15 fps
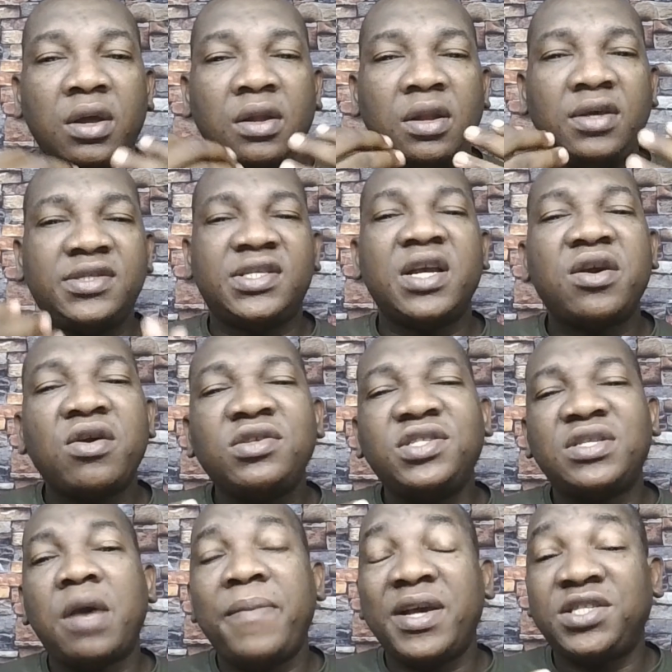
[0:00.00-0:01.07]
The second
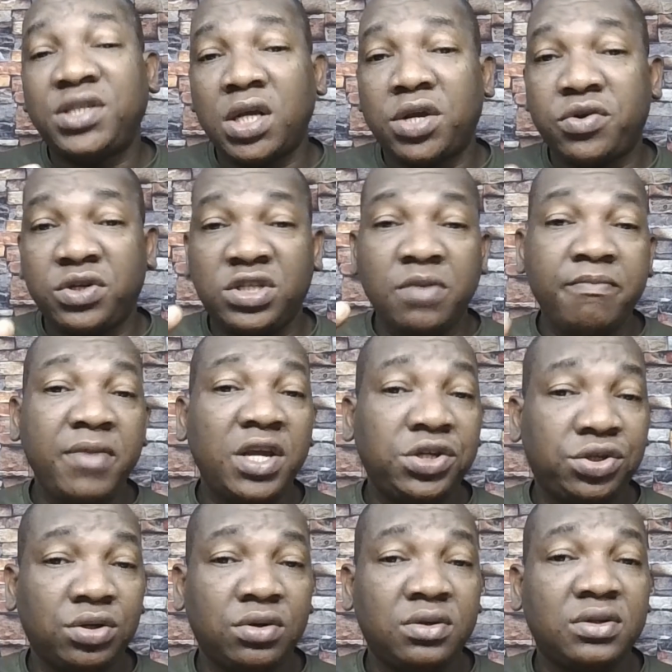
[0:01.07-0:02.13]
cybersecurity
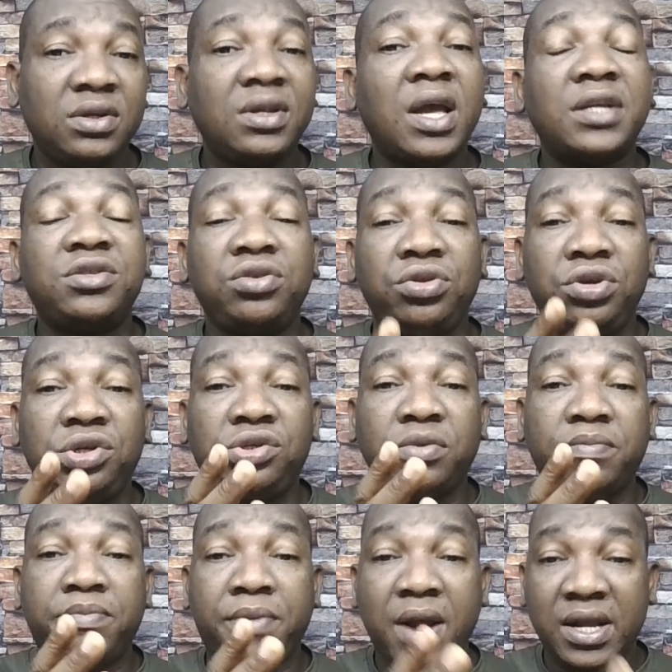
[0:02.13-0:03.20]
measure that you need to
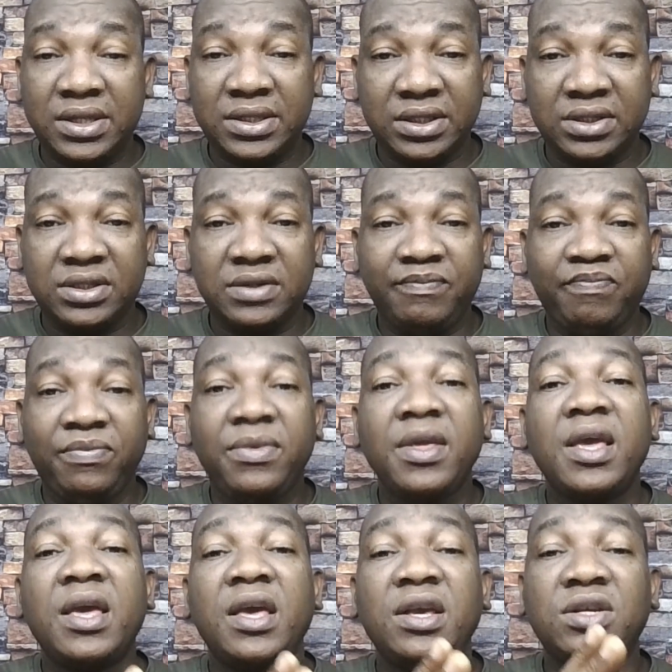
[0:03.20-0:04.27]
practice
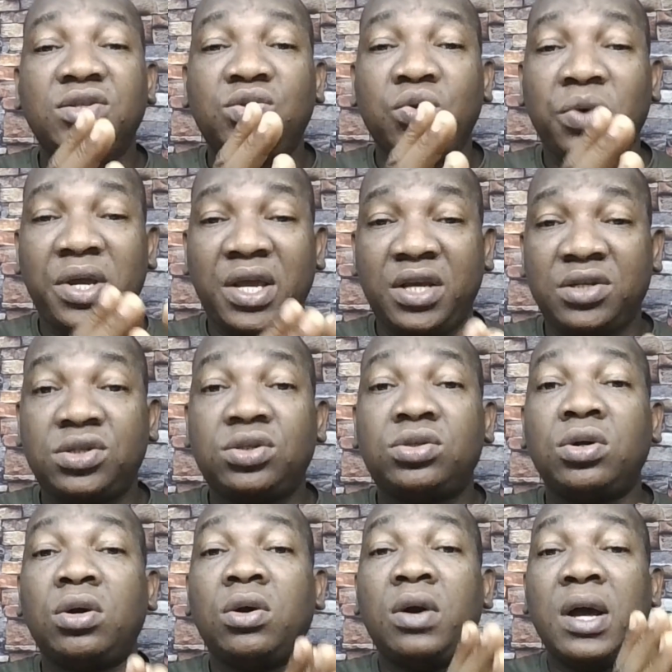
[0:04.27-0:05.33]
is to
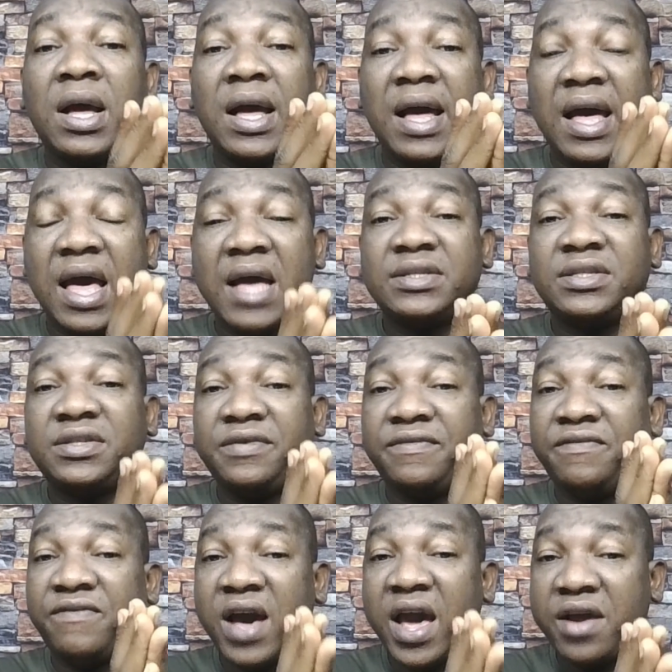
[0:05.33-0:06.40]
install
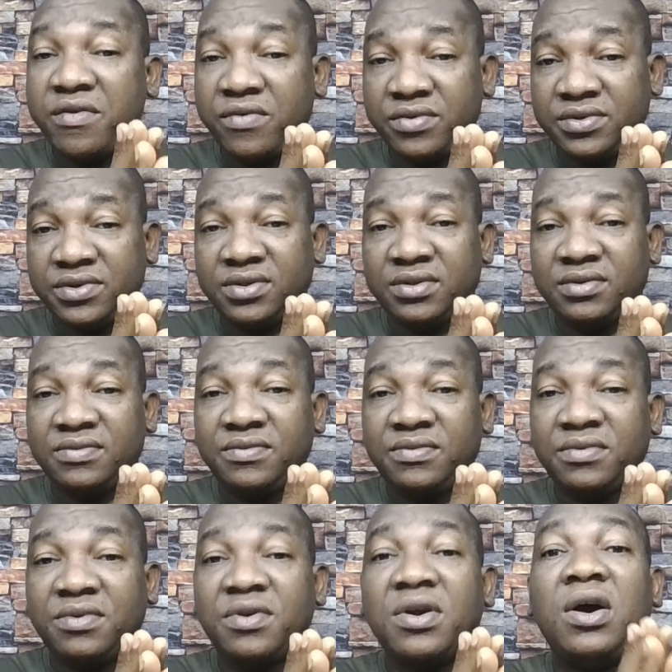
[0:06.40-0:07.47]
antivirus
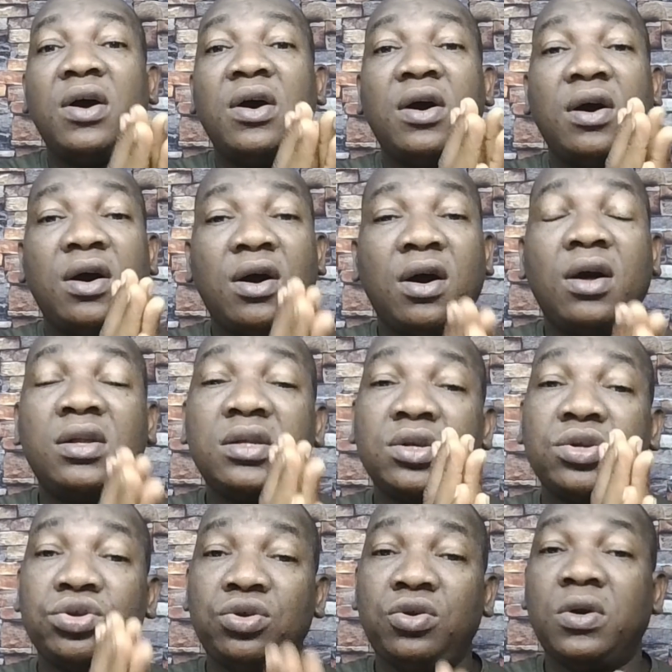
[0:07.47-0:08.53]
on
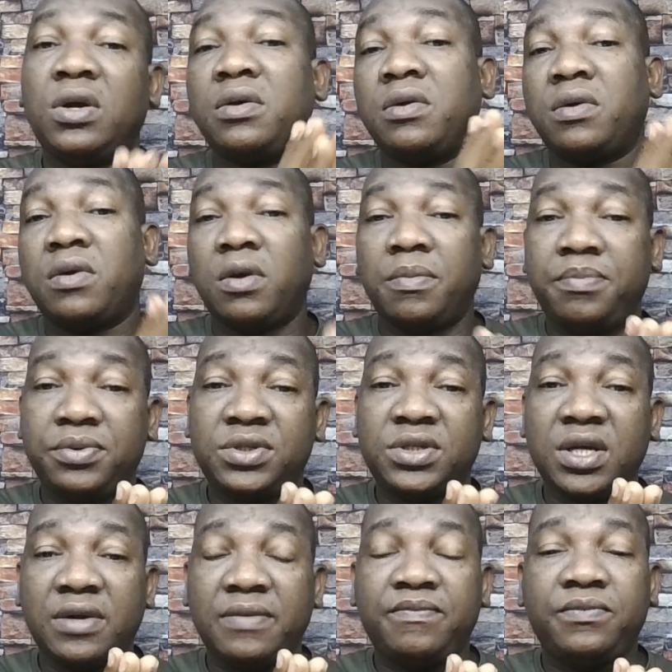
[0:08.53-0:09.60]
your
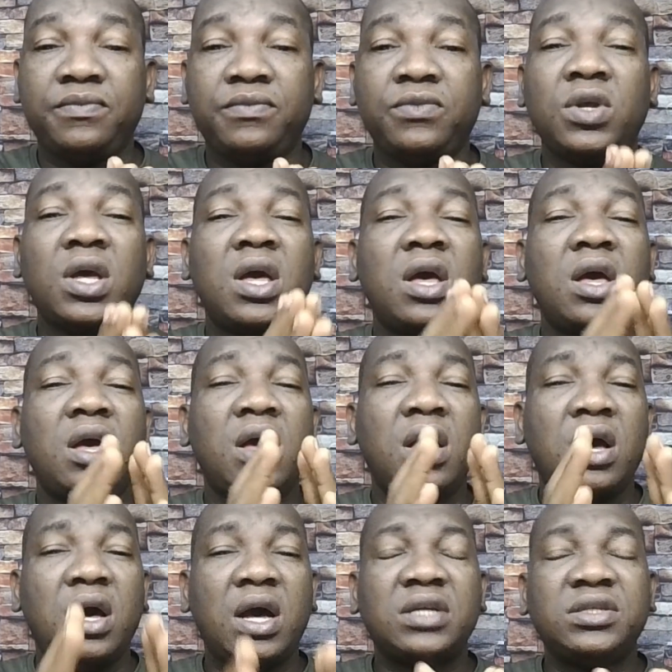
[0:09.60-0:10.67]
computer.
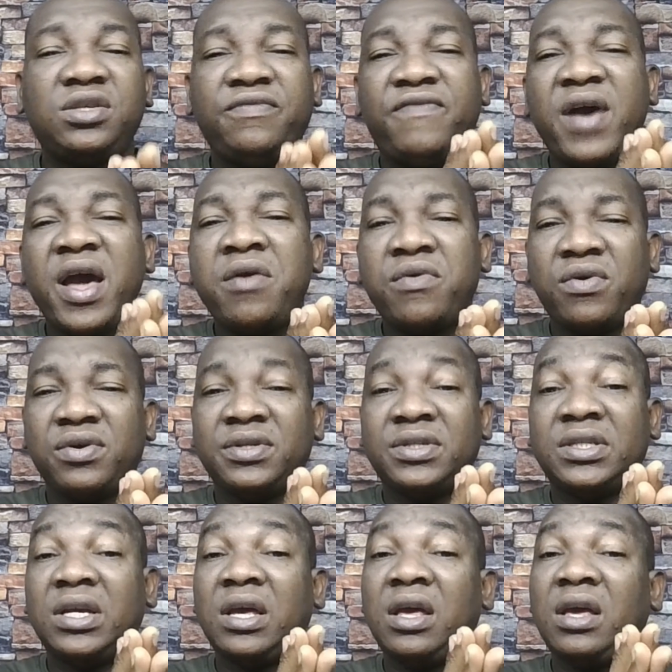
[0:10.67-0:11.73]

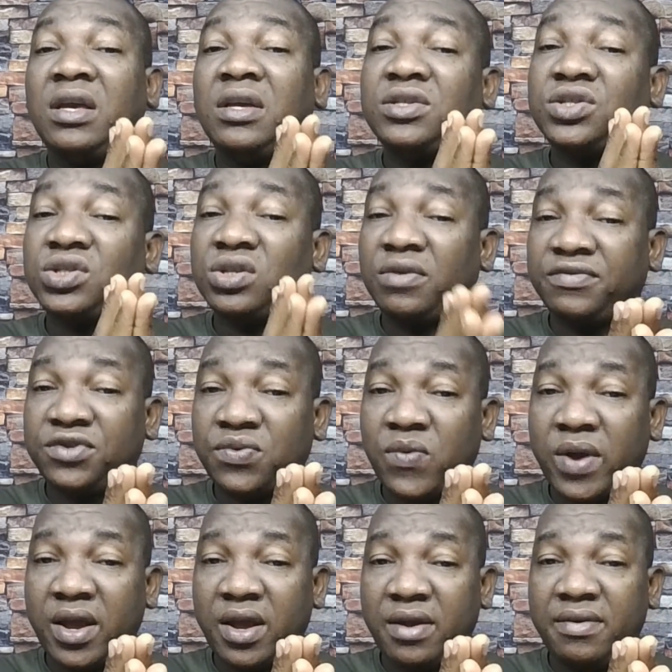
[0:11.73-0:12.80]
Antivirus is
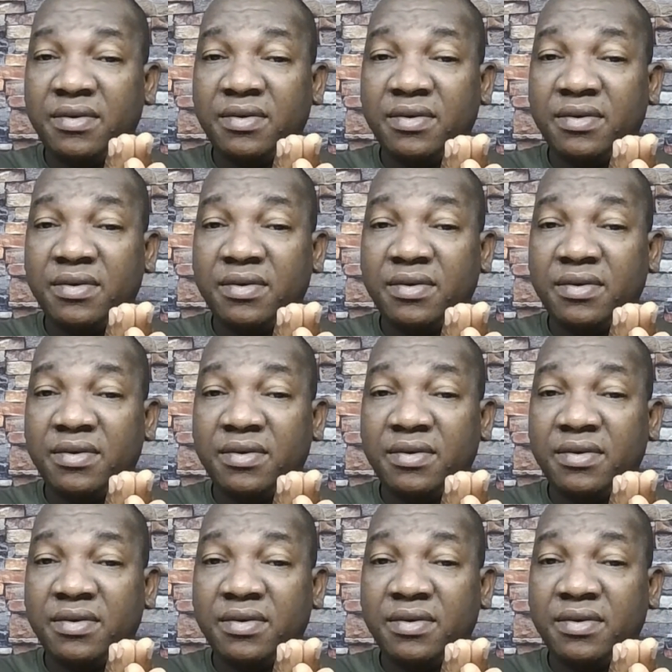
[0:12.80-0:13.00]
software